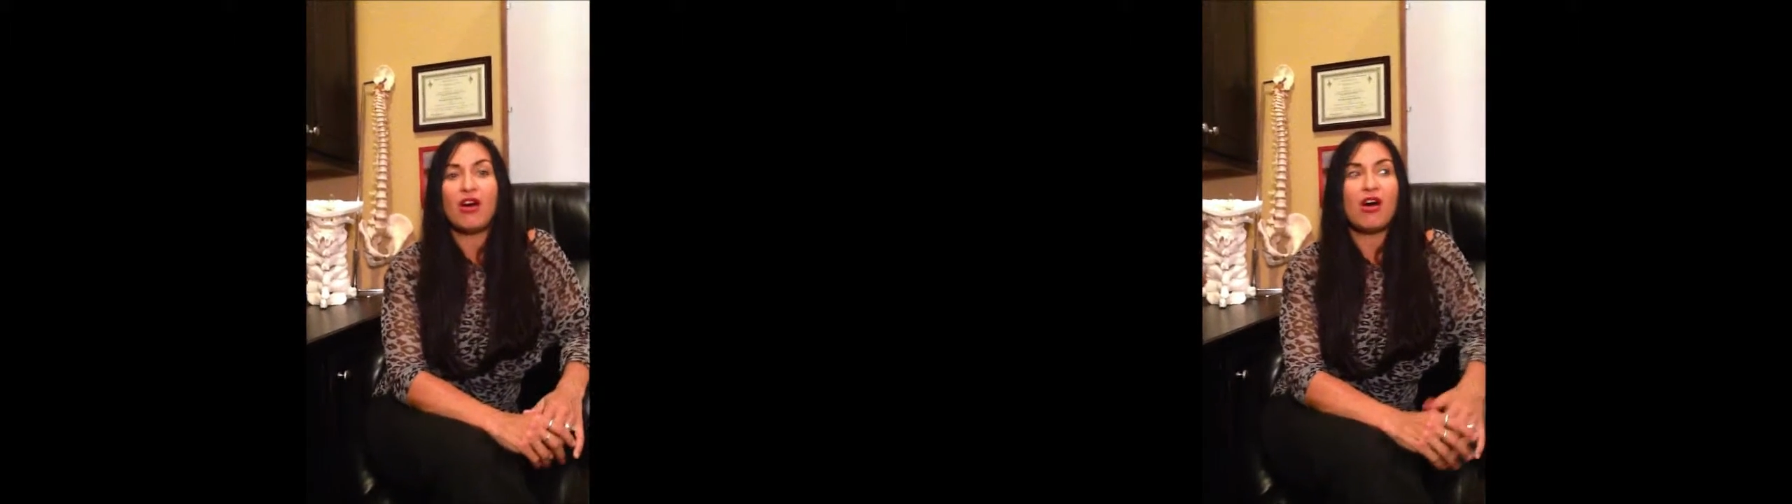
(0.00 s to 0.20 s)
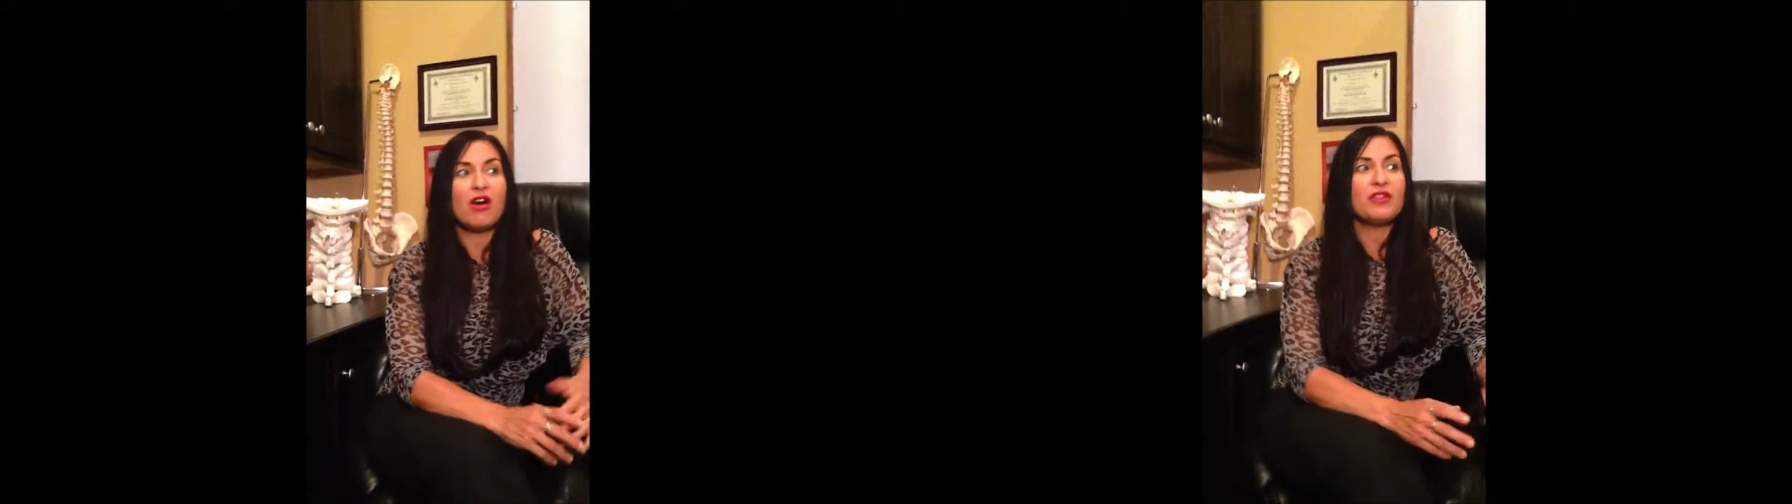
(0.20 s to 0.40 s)

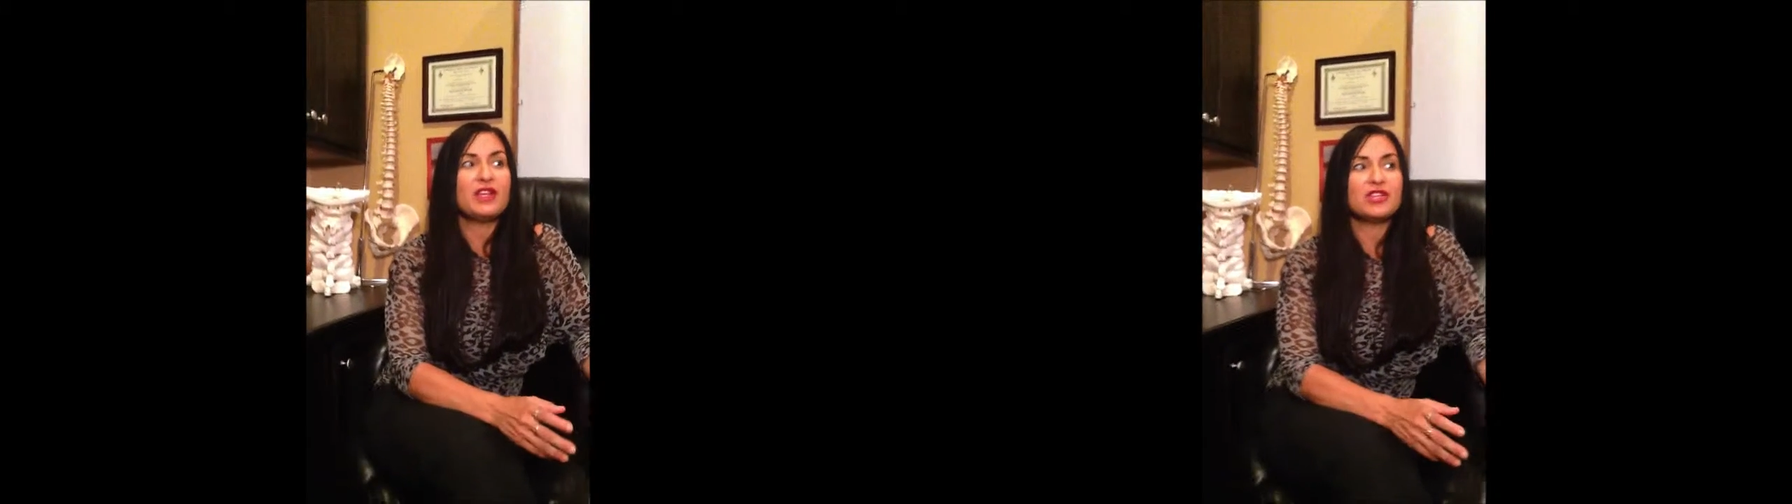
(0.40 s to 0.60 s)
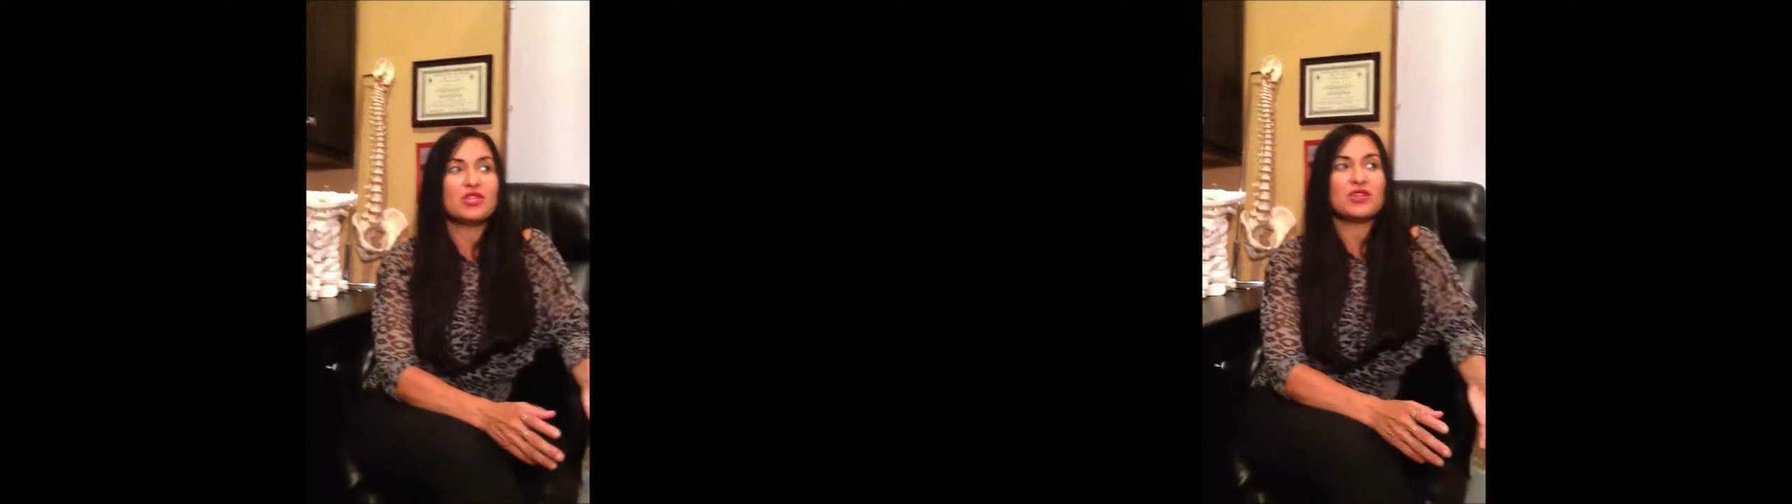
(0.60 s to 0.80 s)
all
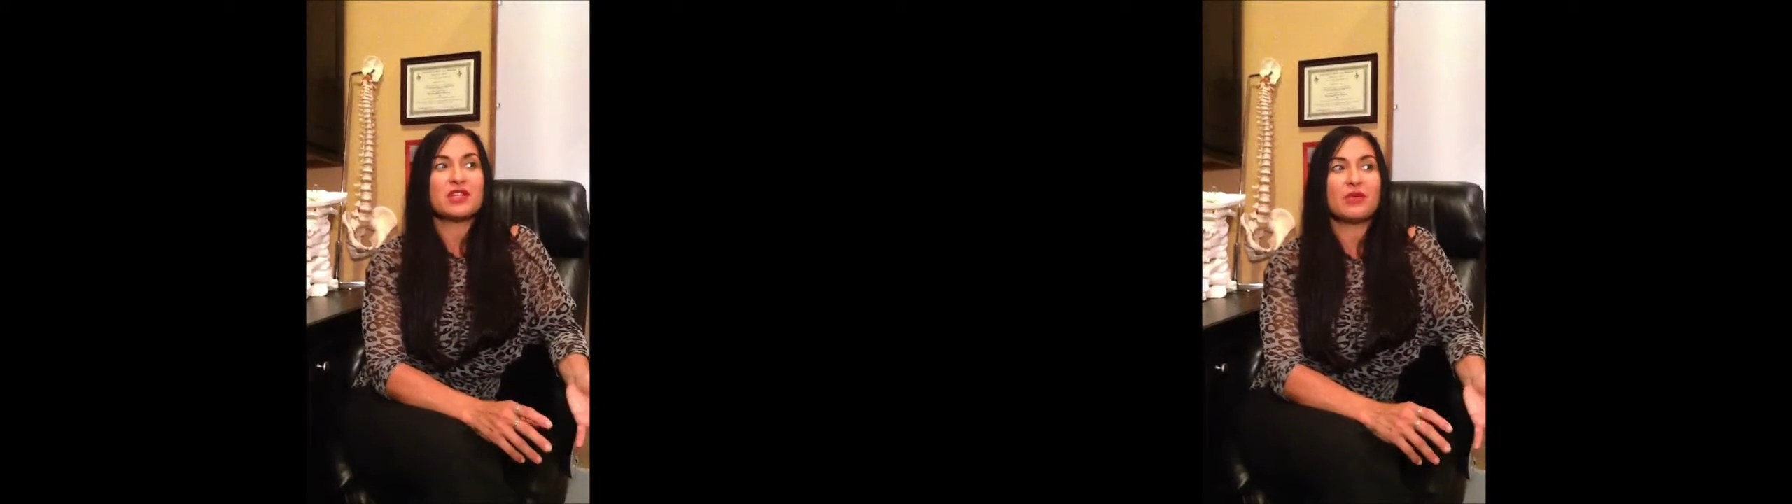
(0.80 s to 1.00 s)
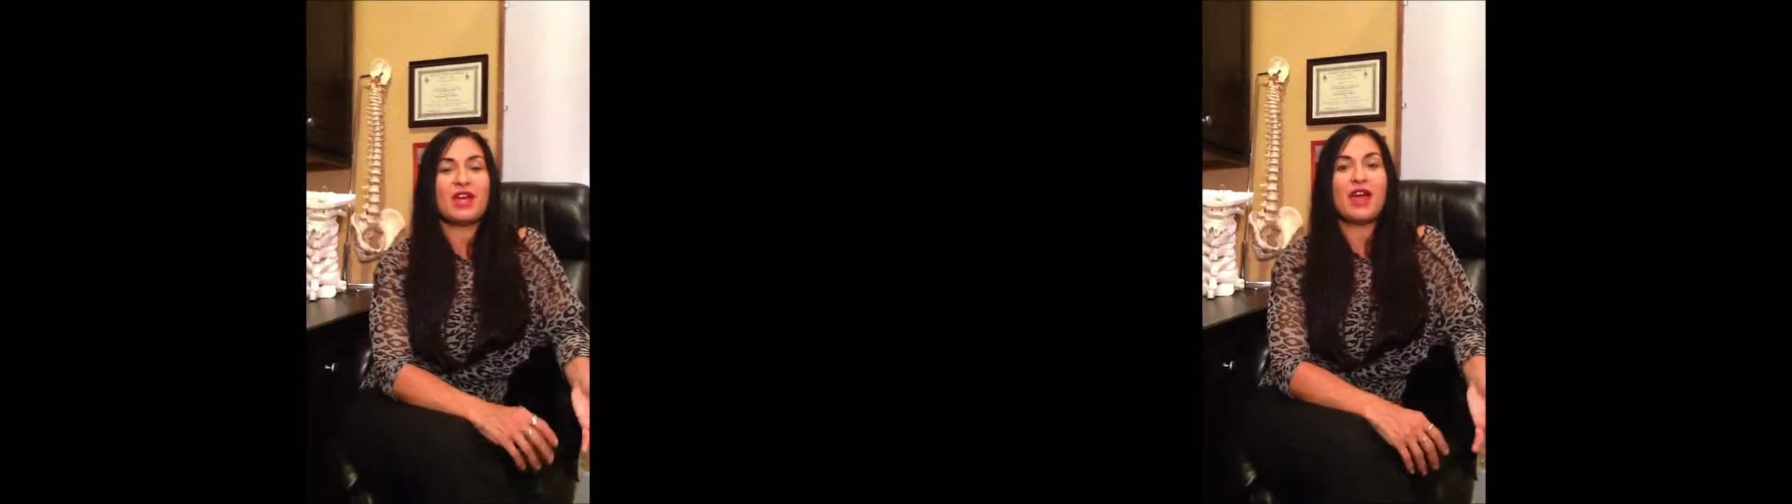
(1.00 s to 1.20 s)
the issues
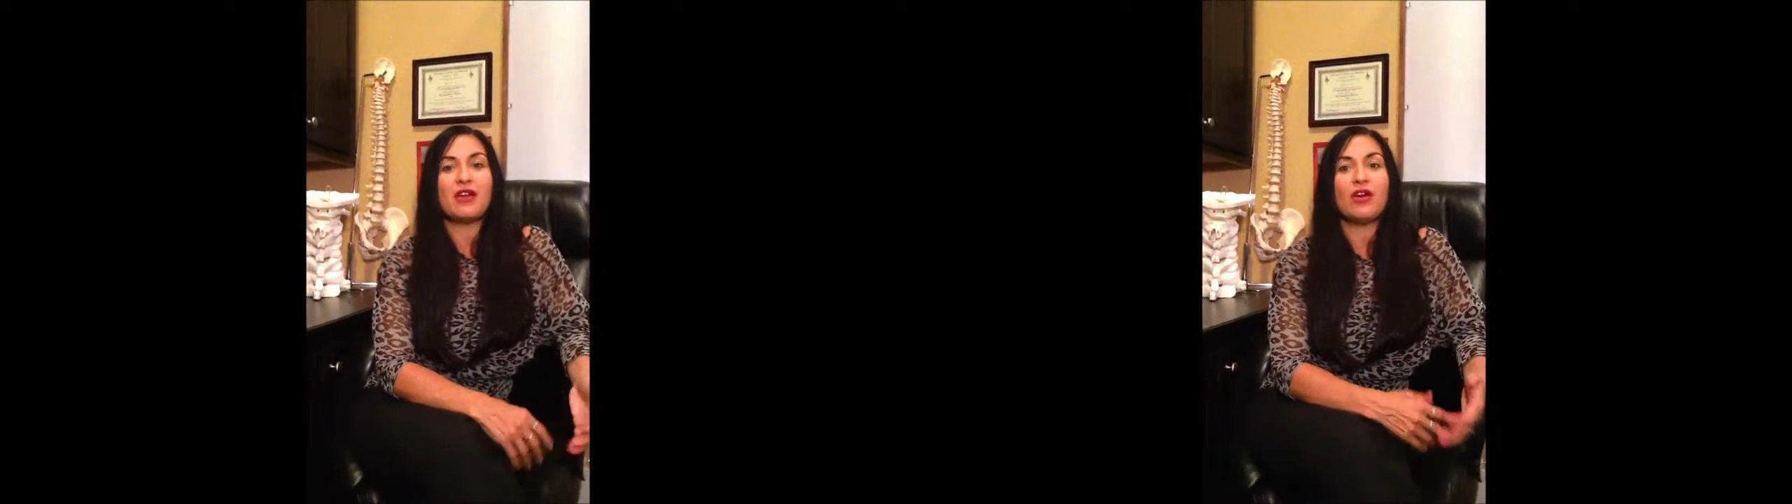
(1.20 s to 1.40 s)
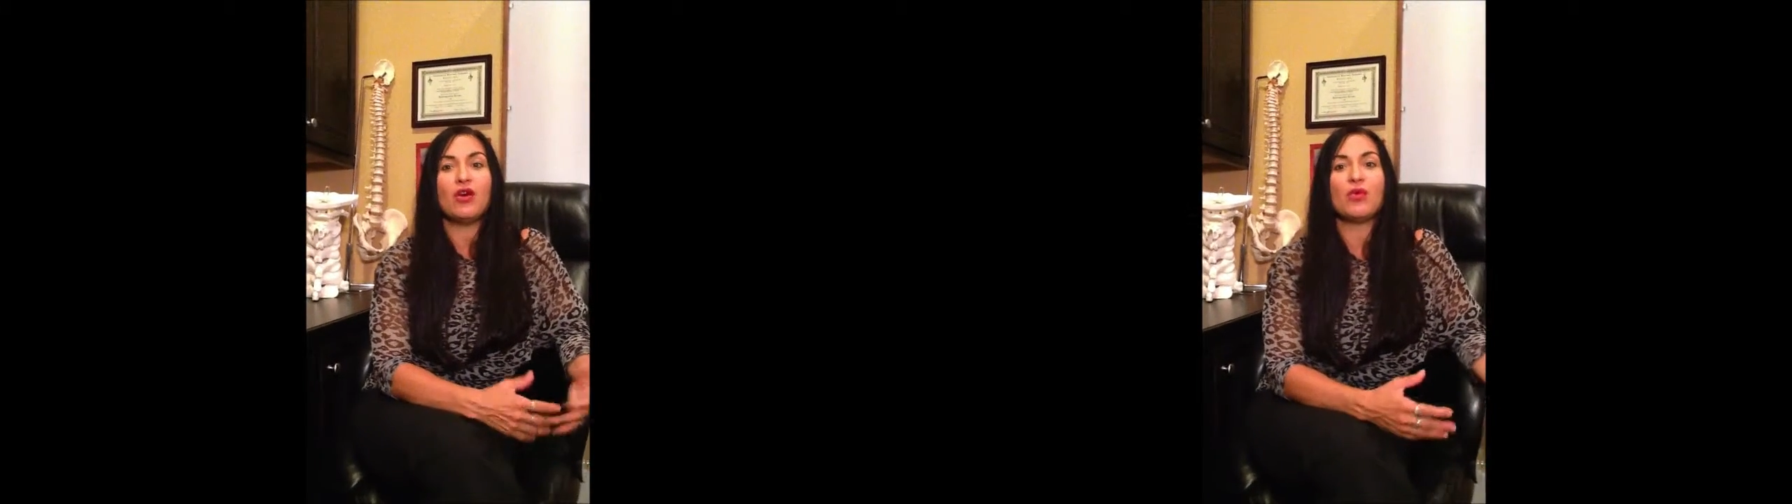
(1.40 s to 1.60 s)
that we
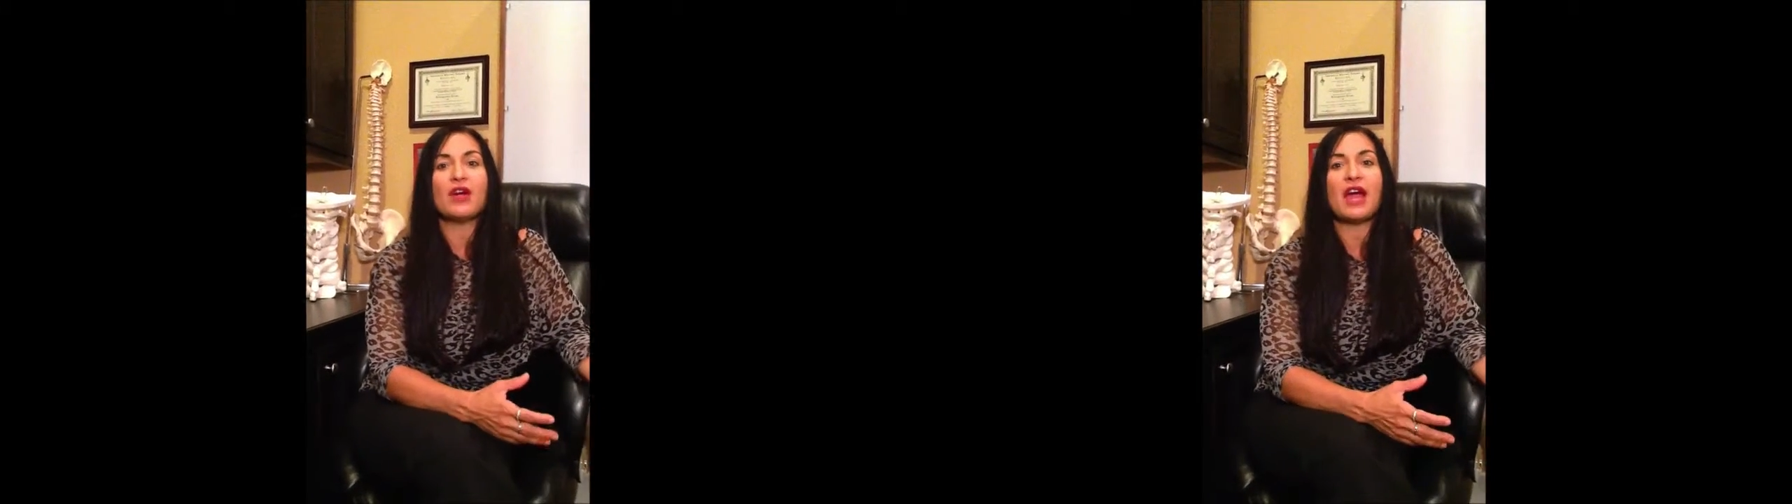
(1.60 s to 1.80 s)
had. Oh, we're